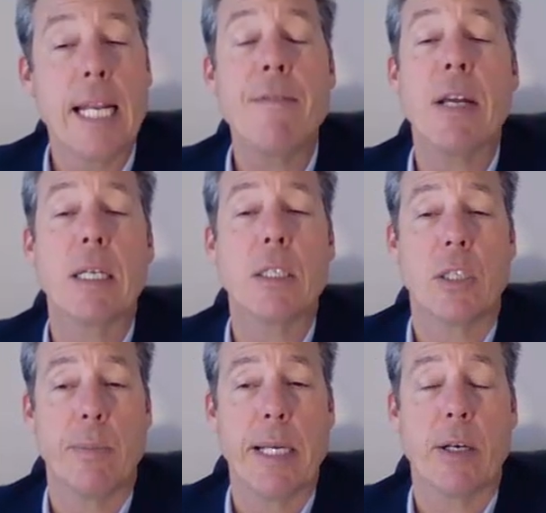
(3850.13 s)
Native
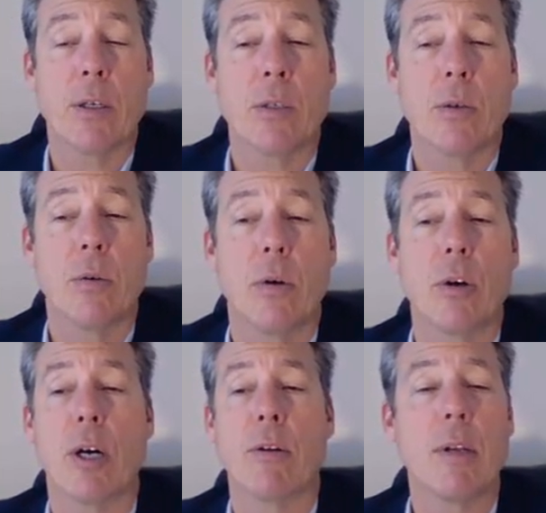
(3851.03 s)
English speakers,
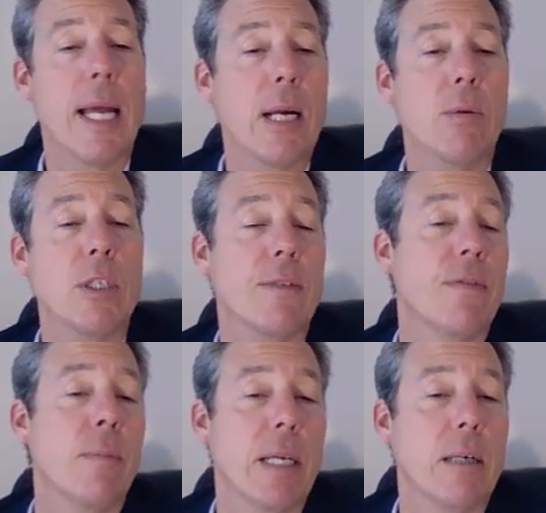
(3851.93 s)
or other
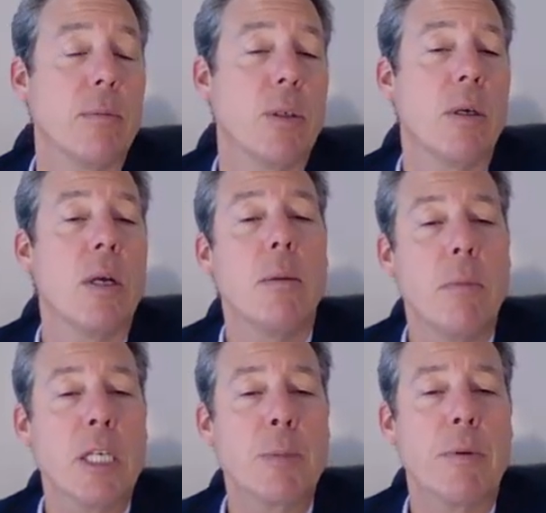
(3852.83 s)
language if
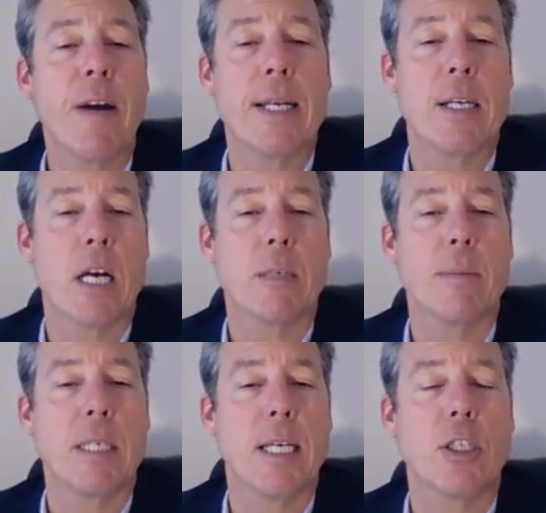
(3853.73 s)
applicable, must provide
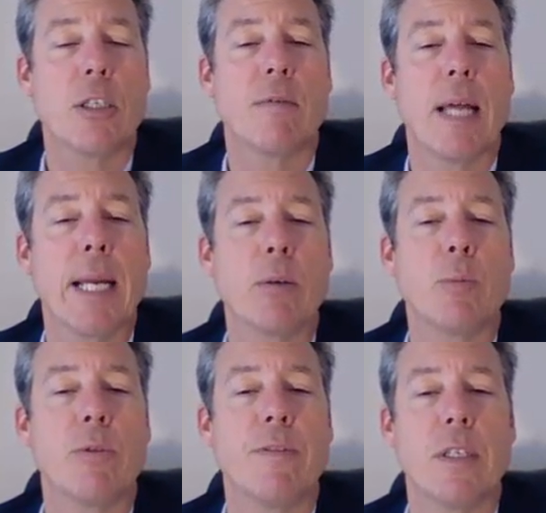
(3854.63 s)
documentation of
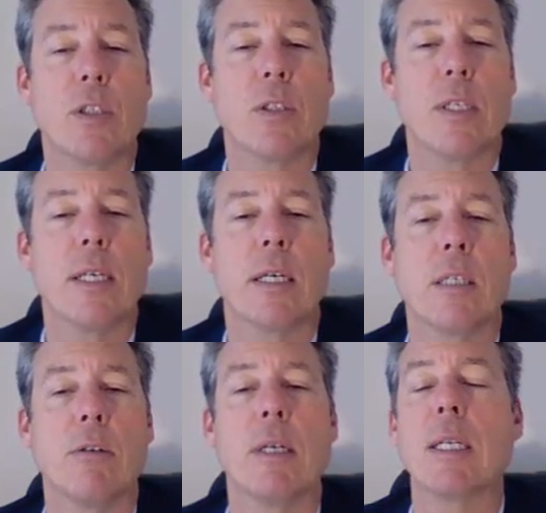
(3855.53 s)
language
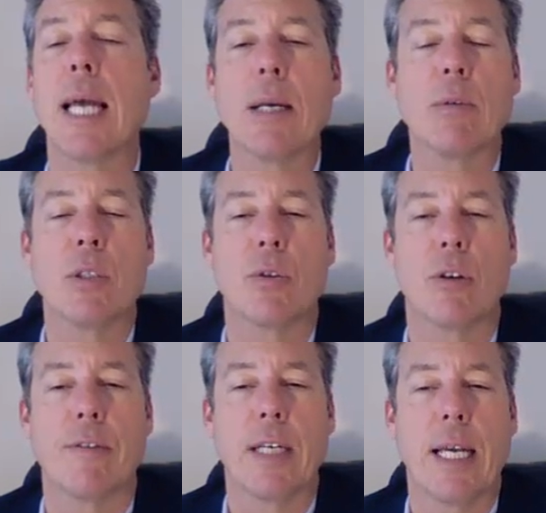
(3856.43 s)
proficiency, including
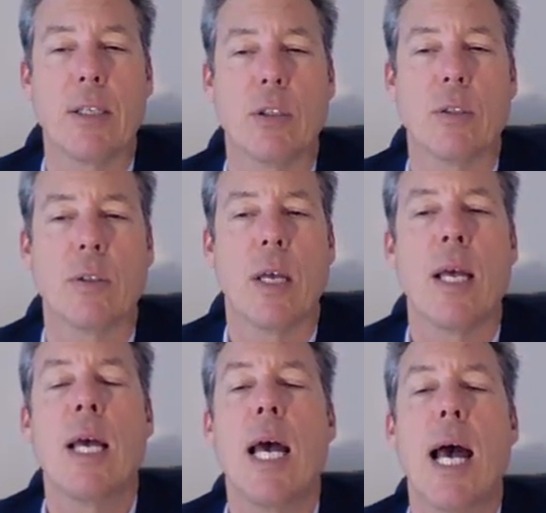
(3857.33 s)
language
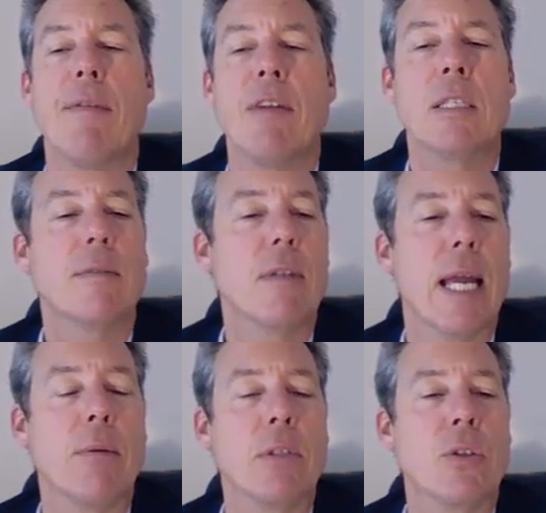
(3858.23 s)
certifications.
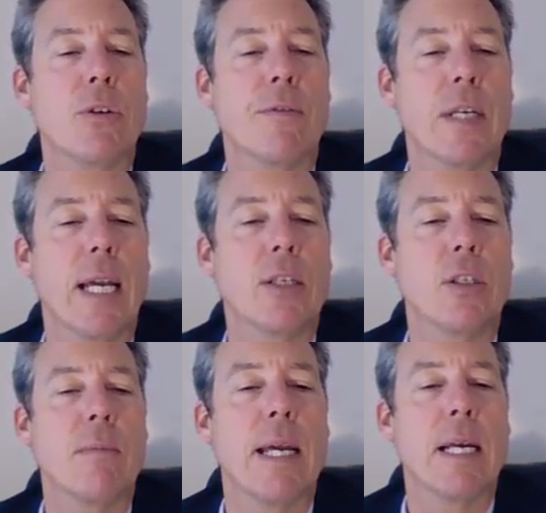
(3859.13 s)
Evidence of language
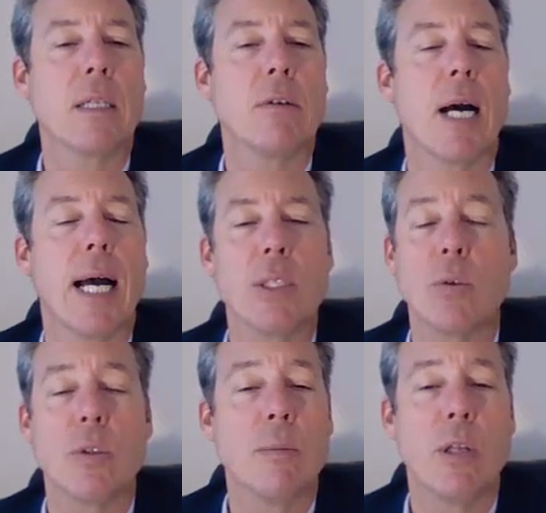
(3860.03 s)
certification may include
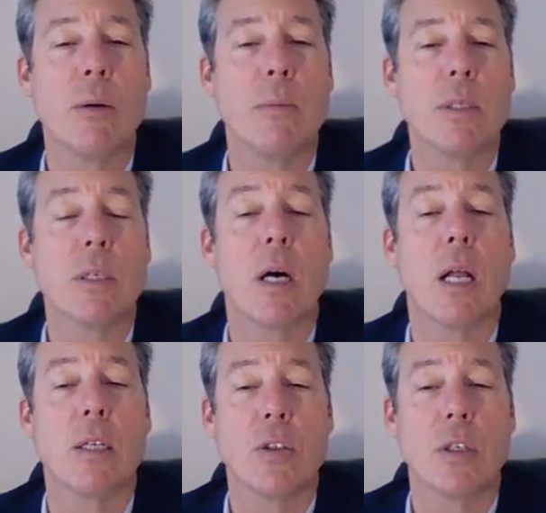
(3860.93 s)
high school
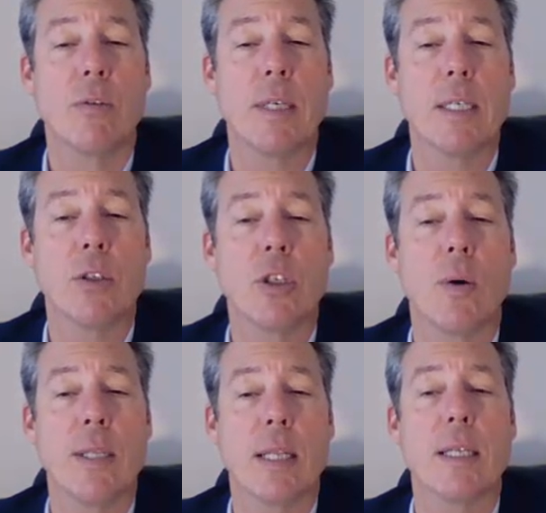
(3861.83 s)
diplomas and college
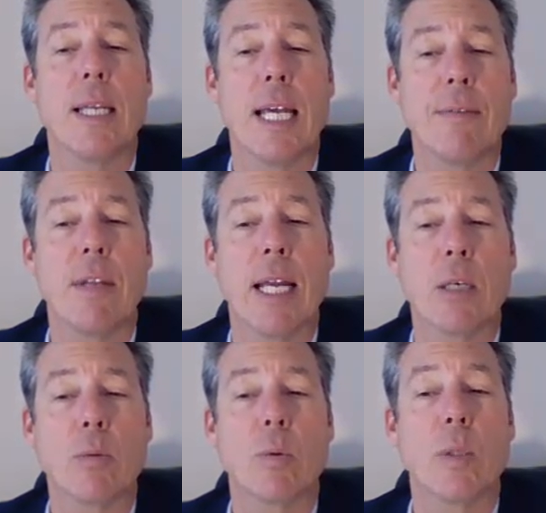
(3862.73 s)
degrees, showing that the
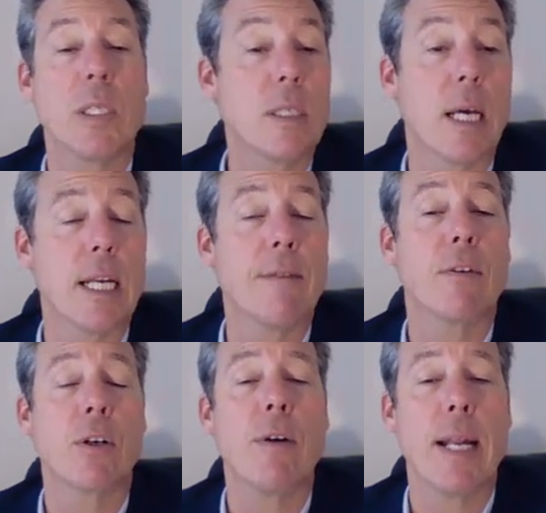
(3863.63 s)
native language was
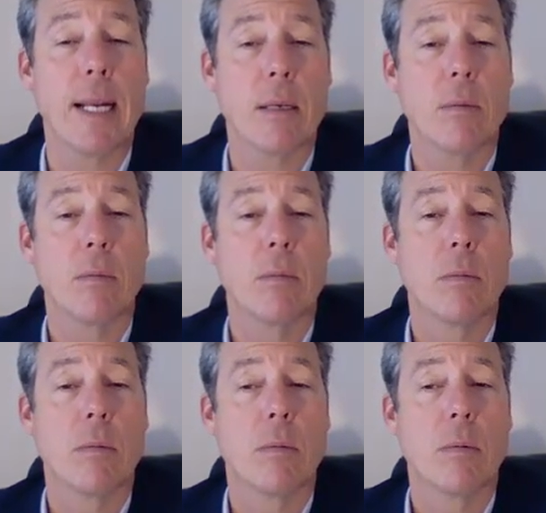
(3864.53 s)
studied for credit.
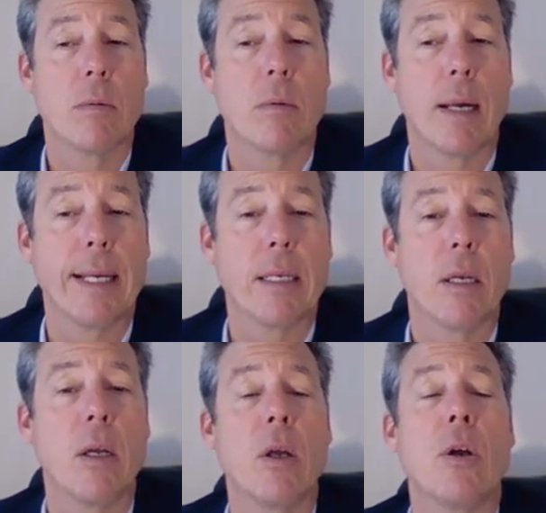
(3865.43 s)

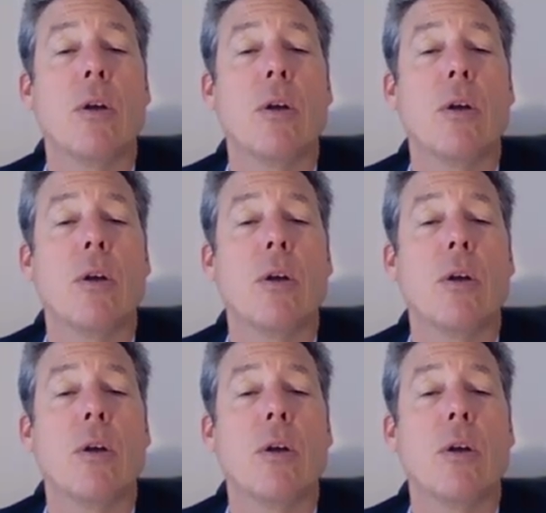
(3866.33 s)
Right?